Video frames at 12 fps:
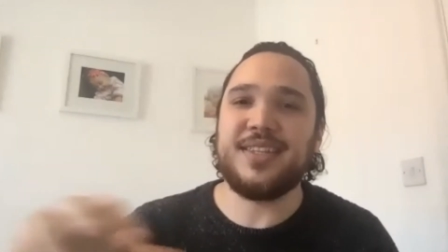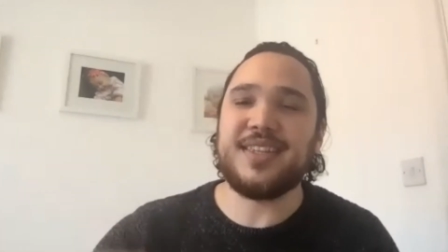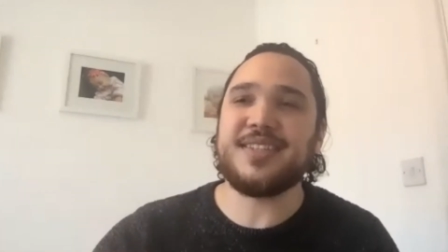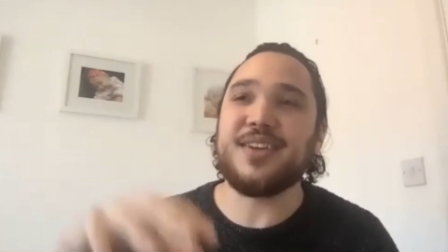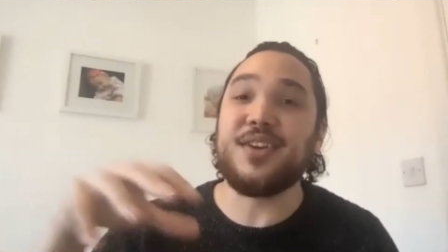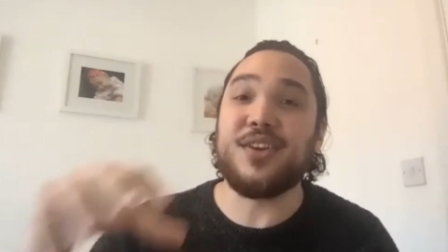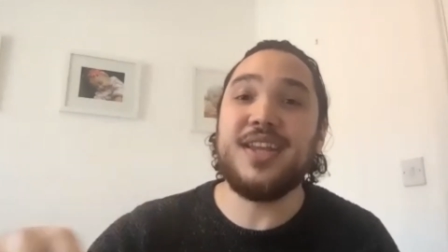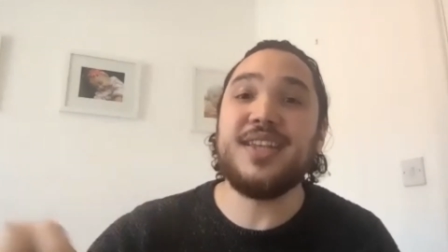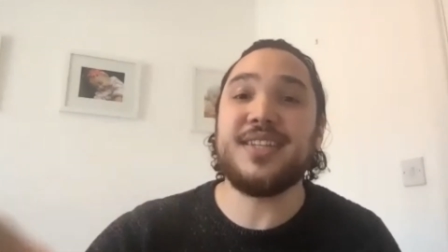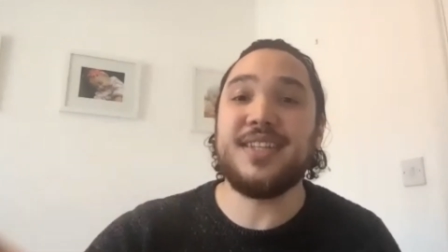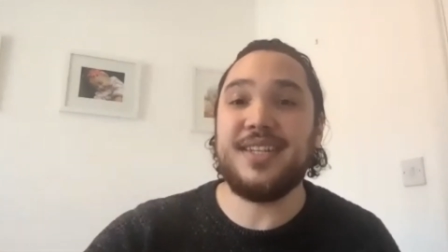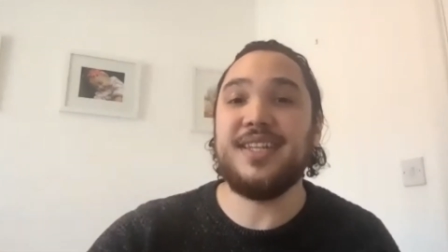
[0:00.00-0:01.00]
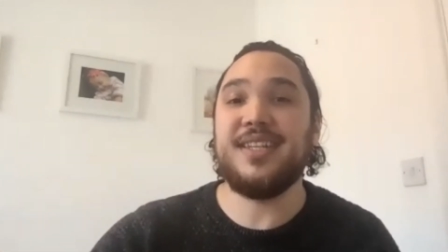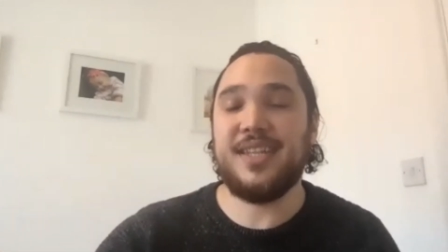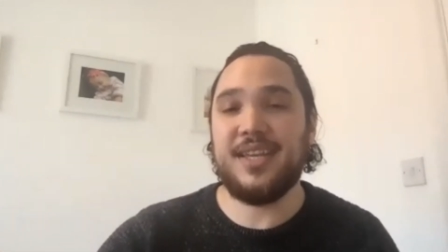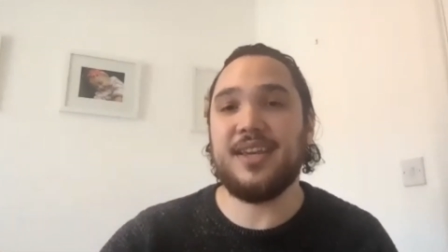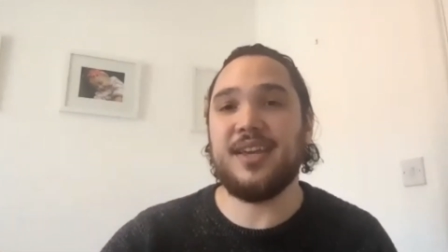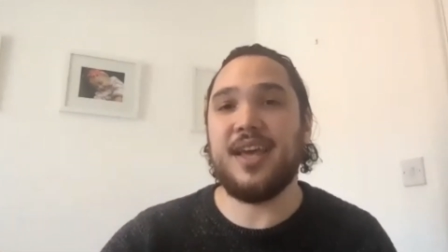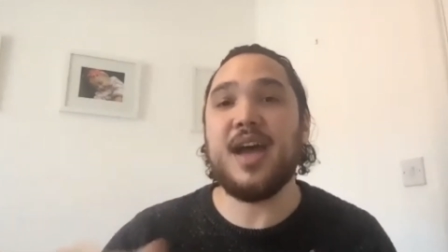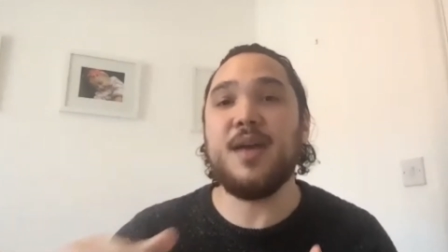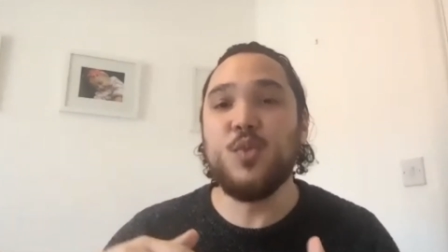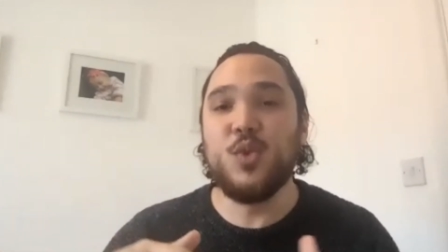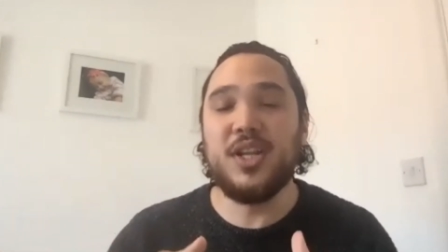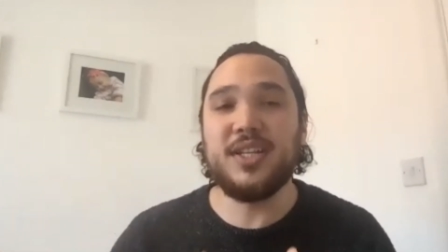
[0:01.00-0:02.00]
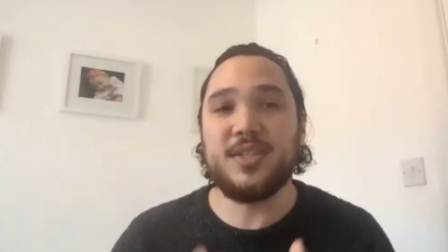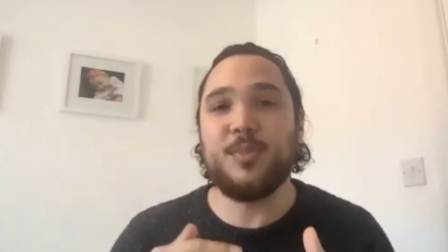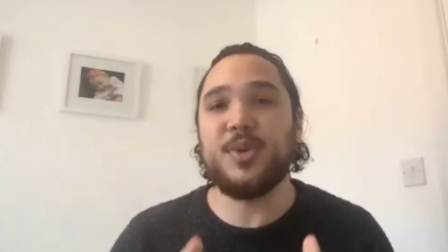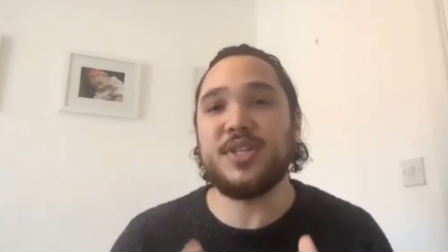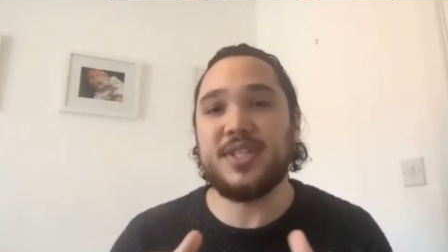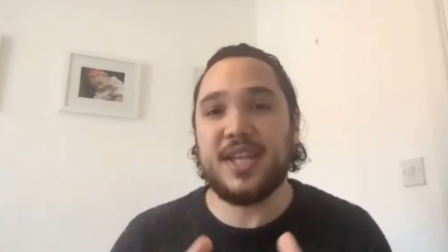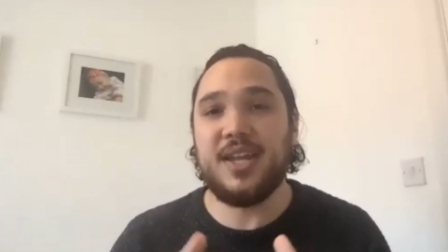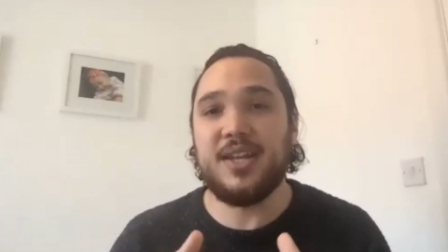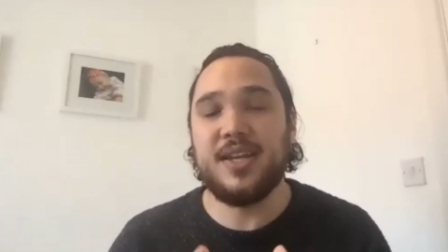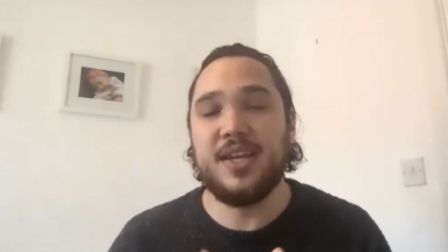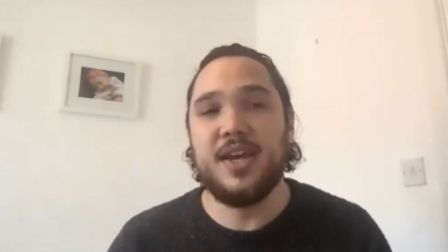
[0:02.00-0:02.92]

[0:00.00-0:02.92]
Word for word: There's a greater need here, and I'm willing to put aside